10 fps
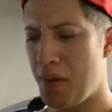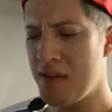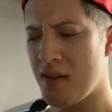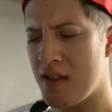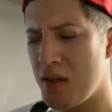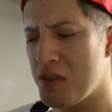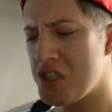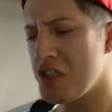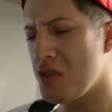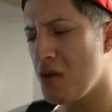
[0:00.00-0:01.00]
Basically, what
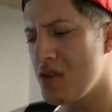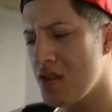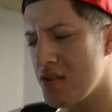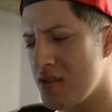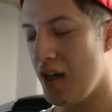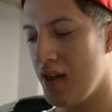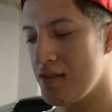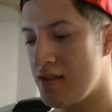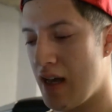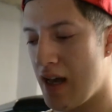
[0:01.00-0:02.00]
she told us
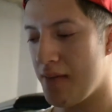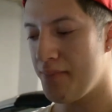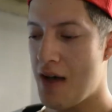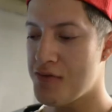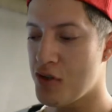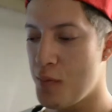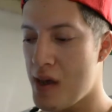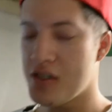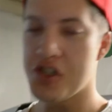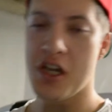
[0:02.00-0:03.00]
is that I have to go
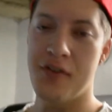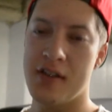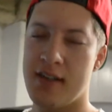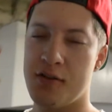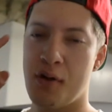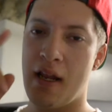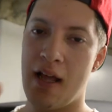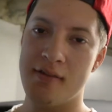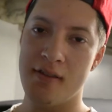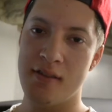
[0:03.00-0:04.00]
back to Chaffey and take three
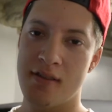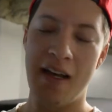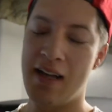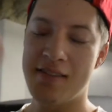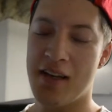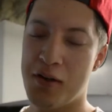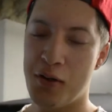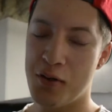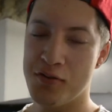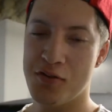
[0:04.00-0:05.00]
classes. It's like a
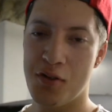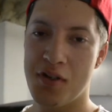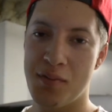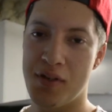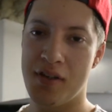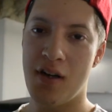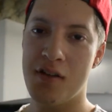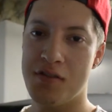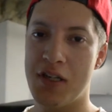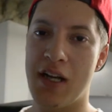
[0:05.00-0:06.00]
whole story, but
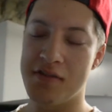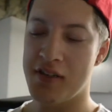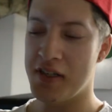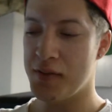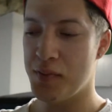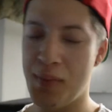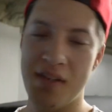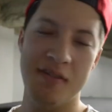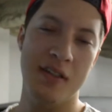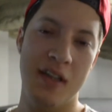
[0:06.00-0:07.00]
I'll tell you guys later. But
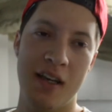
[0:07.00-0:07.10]
basically,